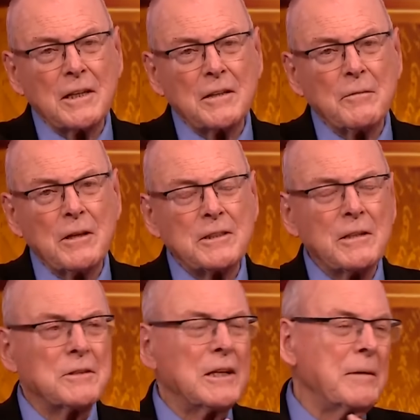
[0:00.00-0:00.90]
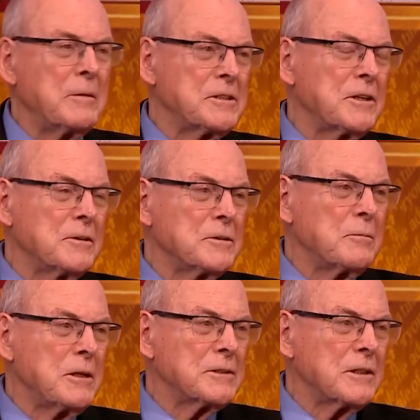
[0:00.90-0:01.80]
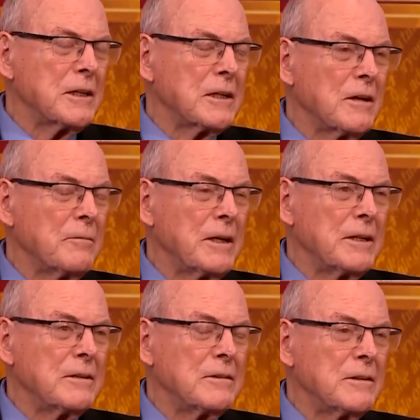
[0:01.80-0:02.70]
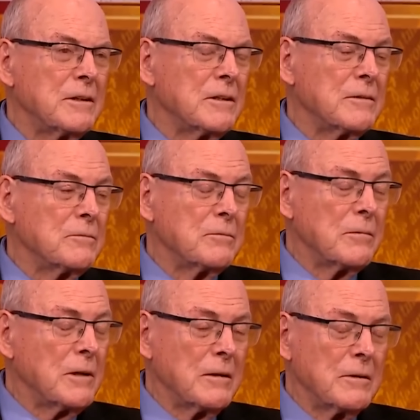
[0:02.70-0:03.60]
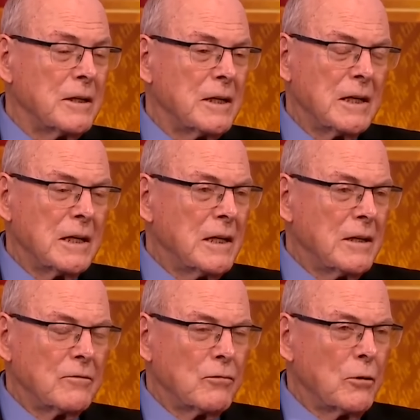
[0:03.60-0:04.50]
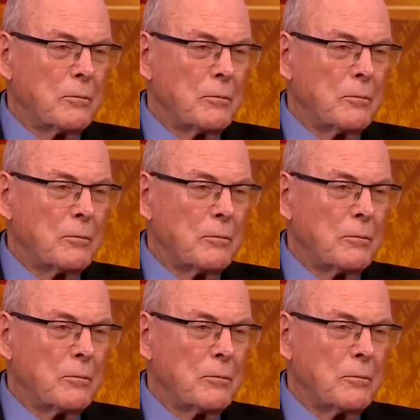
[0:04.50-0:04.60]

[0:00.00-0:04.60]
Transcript: It seems a lame excuse, personally. I mean, you know, royal